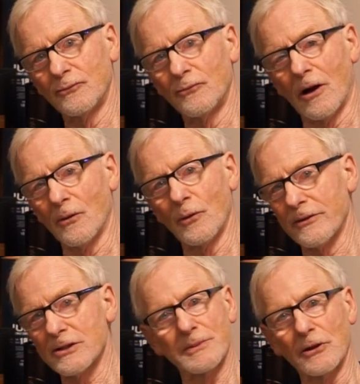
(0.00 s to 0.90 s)
our
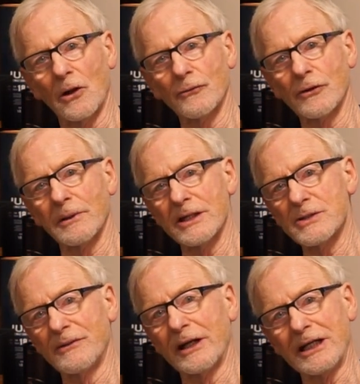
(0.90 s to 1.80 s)
weather's been all over the place.
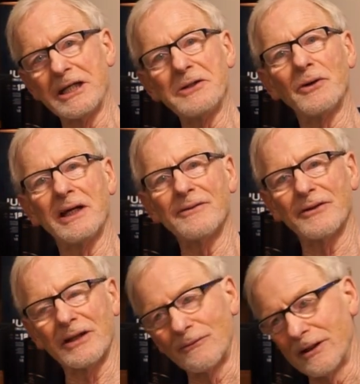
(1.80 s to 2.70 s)
We've had a heat wave,
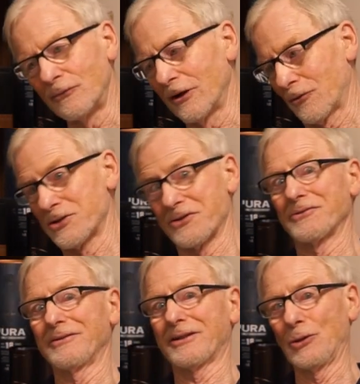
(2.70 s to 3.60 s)
and then of course
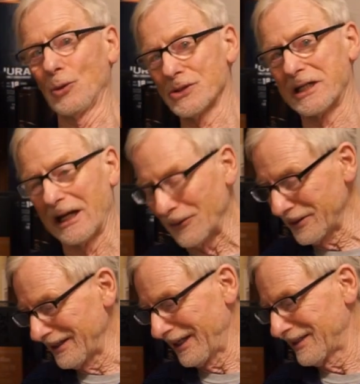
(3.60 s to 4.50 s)
it cools down,
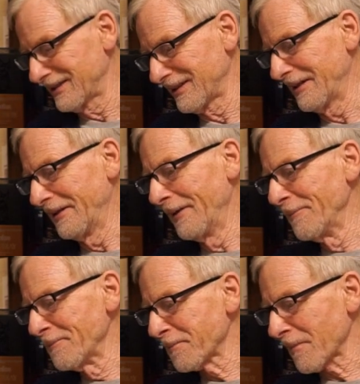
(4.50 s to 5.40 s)
and
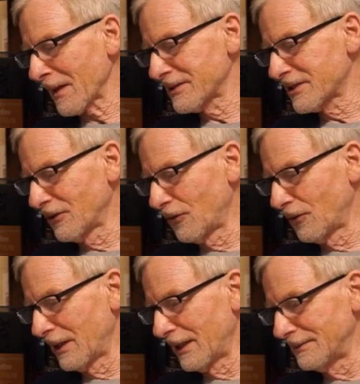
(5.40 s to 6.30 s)

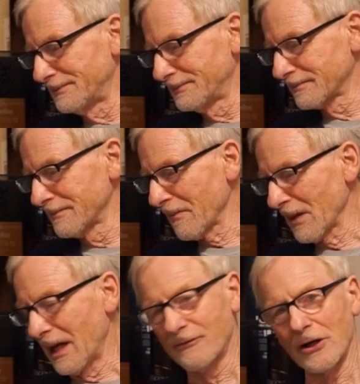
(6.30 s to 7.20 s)
so
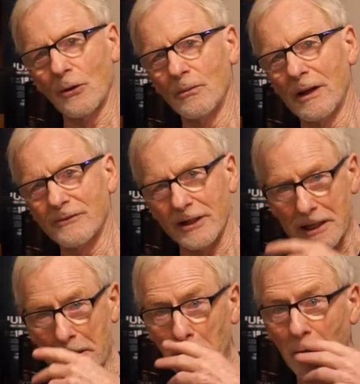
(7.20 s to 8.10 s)
I've got to
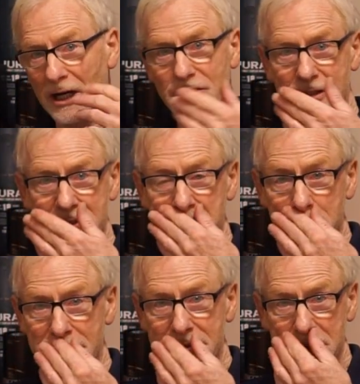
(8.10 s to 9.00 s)
kind of watch
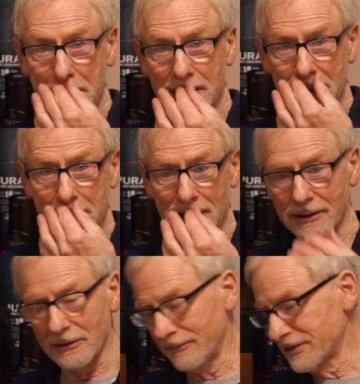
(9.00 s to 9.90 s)
because I got
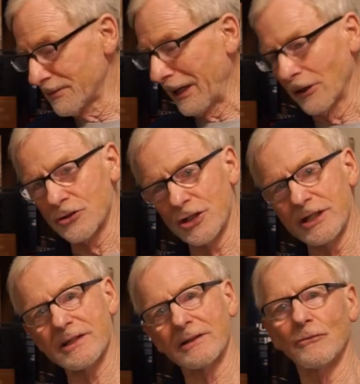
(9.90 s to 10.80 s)
some
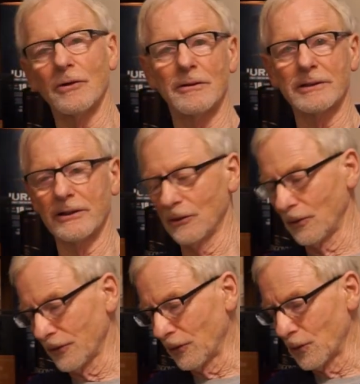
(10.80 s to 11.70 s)
allergies, and I'll get the
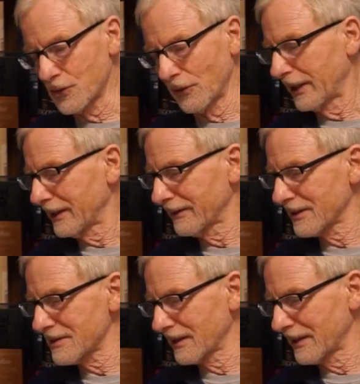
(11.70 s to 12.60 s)
old nose running and
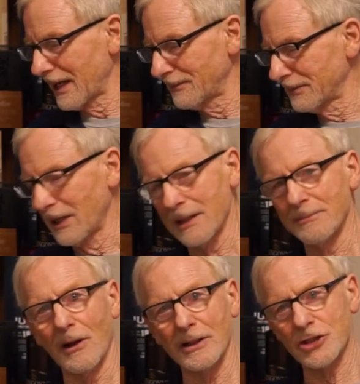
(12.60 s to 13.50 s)
things like that. But my
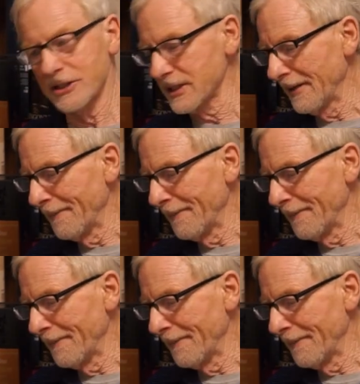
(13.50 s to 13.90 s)
apologies.